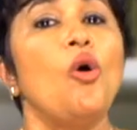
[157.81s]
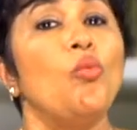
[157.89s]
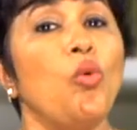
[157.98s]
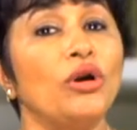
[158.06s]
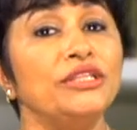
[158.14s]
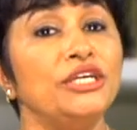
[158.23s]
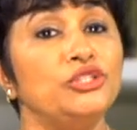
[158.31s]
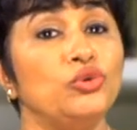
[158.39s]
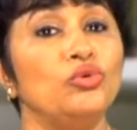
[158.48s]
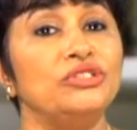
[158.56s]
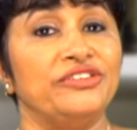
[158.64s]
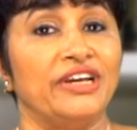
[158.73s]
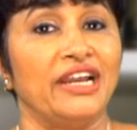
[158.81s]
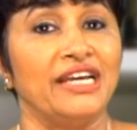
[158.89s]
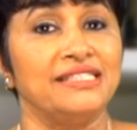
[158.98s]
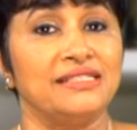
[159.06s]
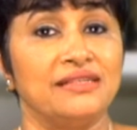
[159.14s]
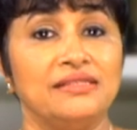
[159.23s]
What they don't
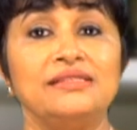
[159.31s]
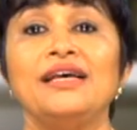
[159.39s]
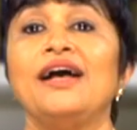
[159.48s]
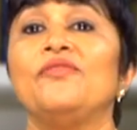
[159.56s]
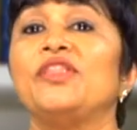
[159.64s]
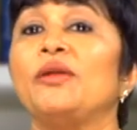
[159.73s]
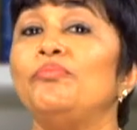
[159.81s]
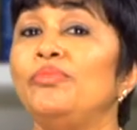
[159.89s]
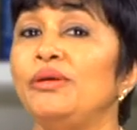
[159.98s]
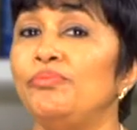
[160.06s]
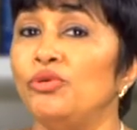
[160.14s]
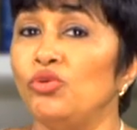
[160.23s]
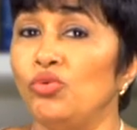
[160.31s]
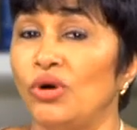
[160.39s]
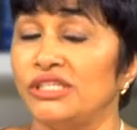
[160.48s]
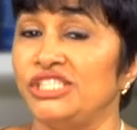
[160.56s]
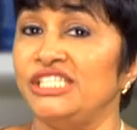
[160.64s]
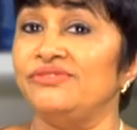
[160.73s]
realize is that people who
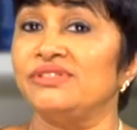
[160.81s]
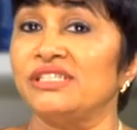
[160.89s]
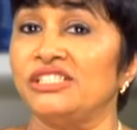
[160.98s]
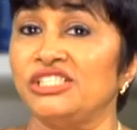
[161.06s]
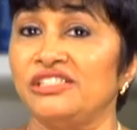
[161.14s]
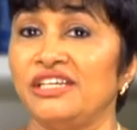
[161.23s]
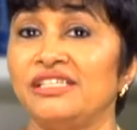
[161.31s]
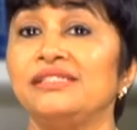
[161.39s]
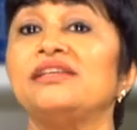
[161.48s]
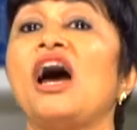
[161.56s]
achieve such things